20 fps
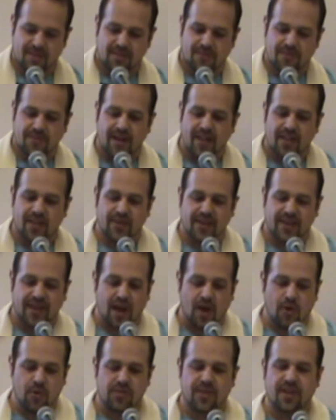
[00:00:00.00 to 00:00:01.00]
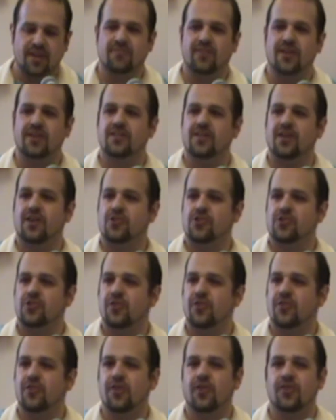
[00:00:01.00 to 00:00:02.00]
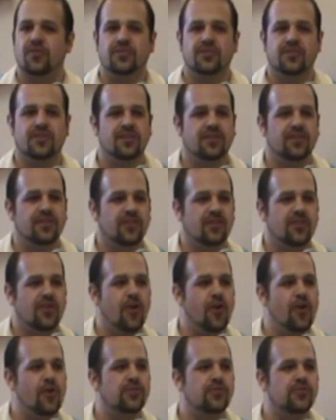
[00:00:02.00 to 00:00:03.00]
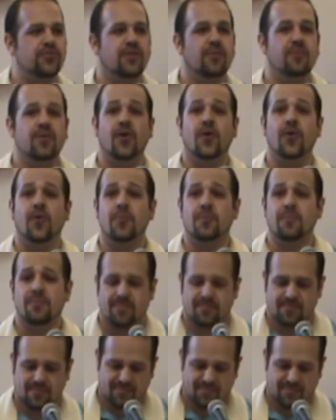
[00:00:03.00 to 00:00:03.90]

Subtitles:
The following hour, they run a show called Calls from Home,